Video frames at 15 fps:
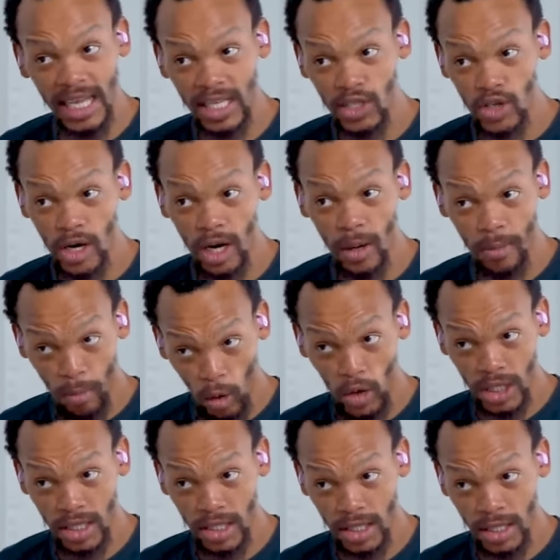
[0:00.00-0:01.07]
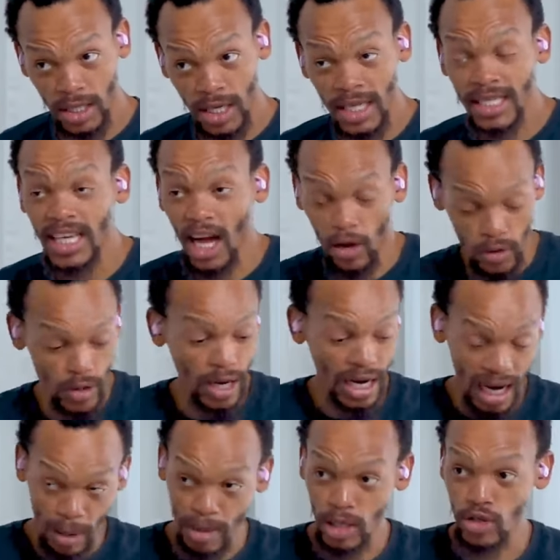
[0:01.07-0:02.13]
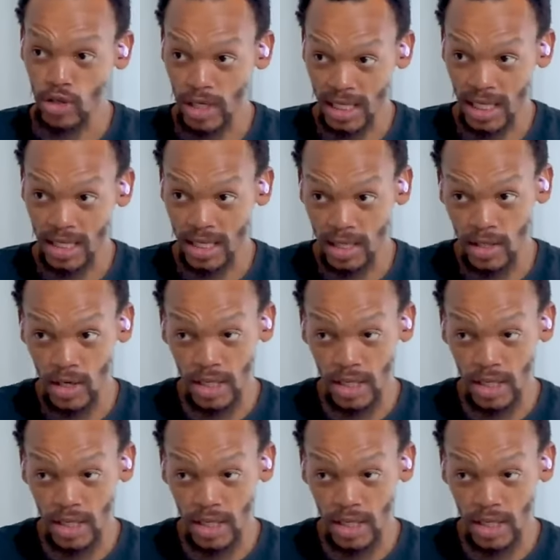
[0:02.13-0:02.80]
that you are mortal, now you are coming to your senses.